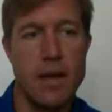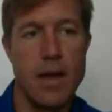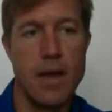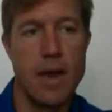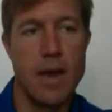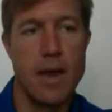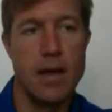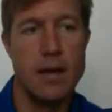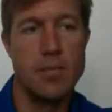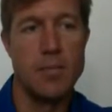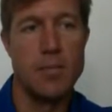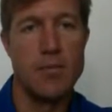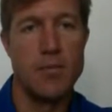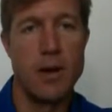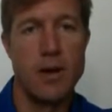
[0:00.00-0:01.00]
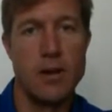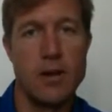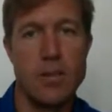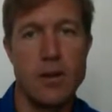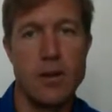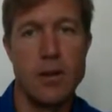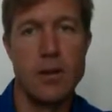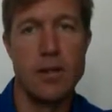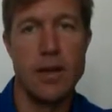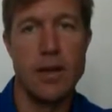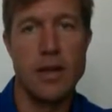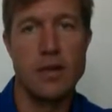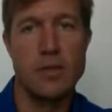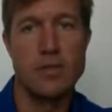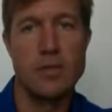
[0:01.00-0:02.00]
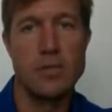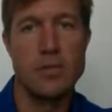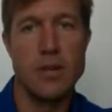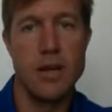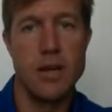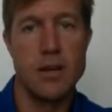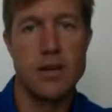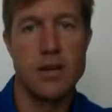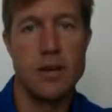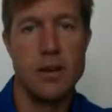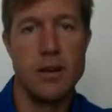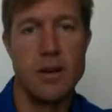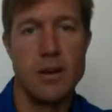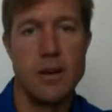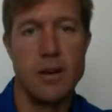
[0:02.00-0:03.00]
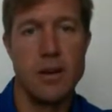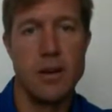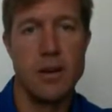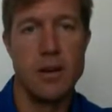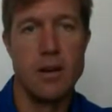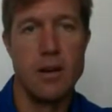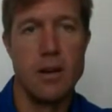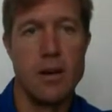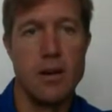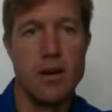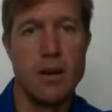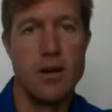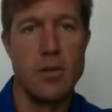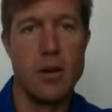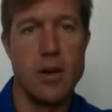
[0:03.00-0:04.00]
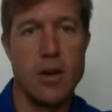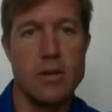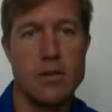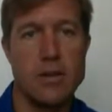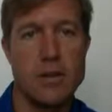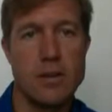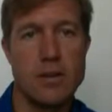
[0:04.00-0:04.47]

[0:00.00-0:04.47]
And before I do, I'm going to go to that YouTube channel. Oh, you know what?